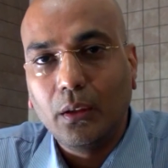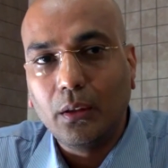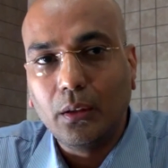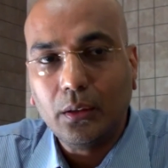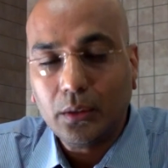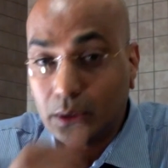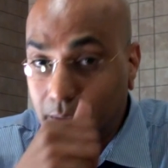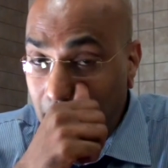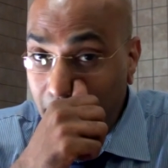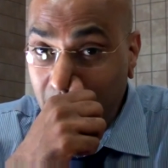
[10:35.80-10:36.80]
Uh,
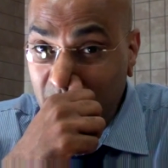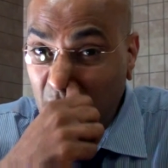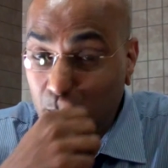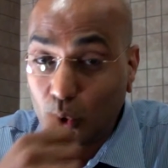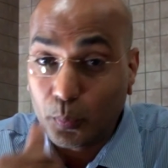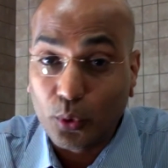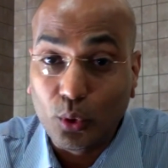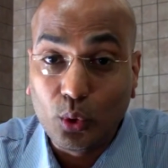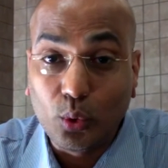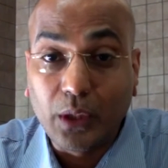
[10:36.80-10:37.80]
diabetics are more
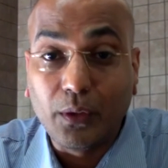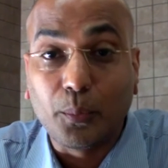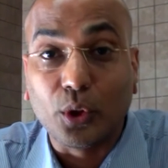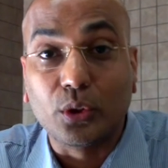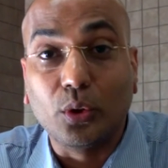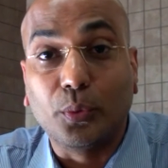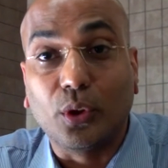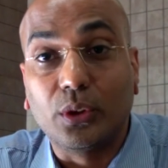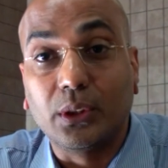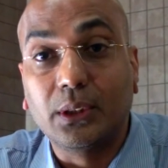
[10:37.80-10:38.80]
prone to develop
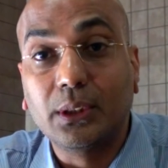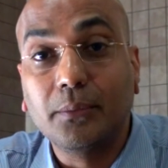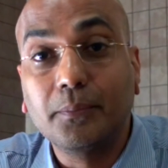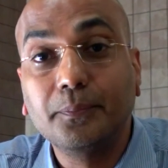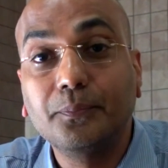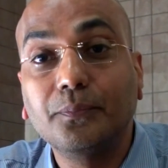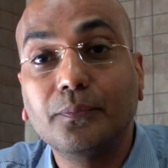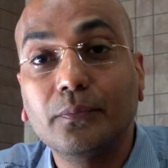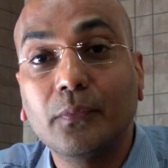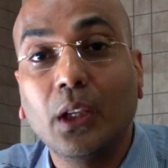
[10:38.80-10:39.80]
osteoporosis.
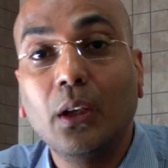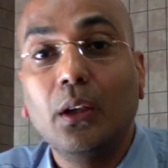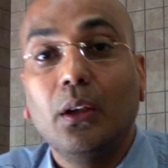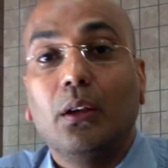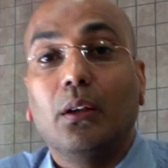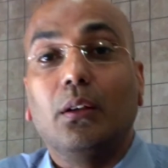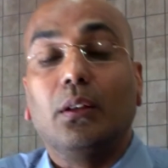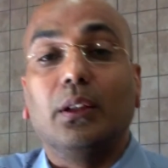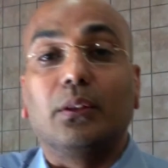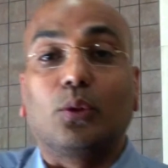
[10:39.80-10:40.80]

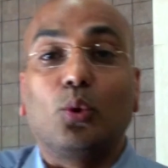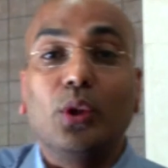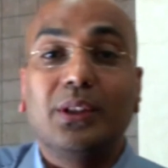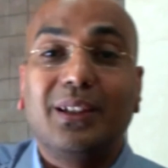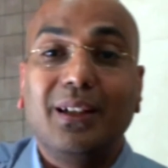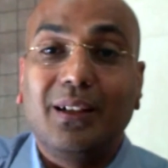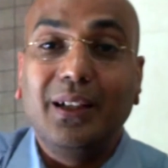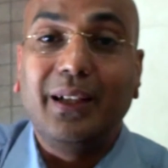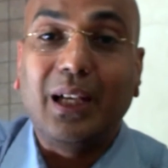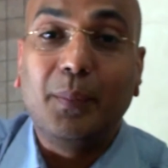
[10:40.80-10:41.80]
Uh,
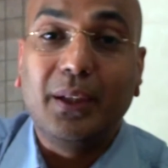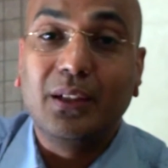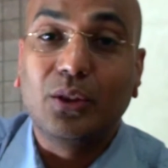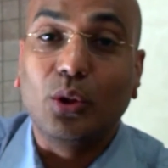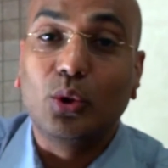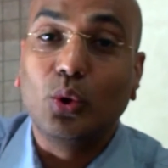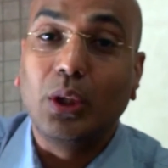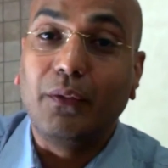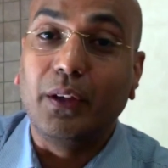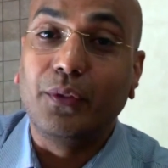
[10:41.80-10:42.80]
coincidentally, diabetics also
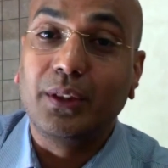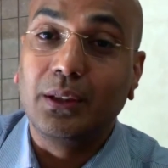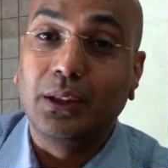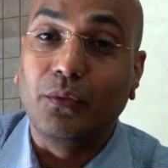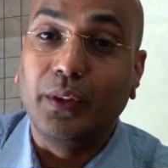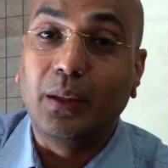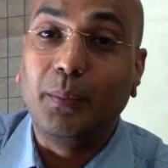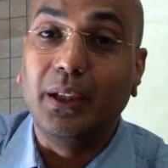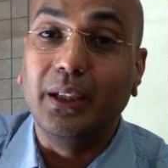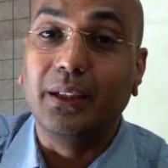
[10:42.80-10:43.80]
have deficiency of
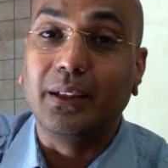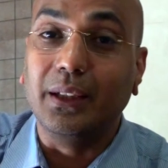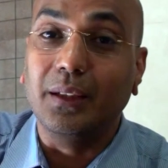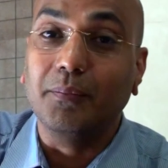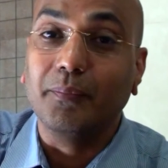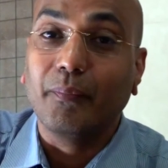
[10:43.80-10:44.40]
vitamin D3,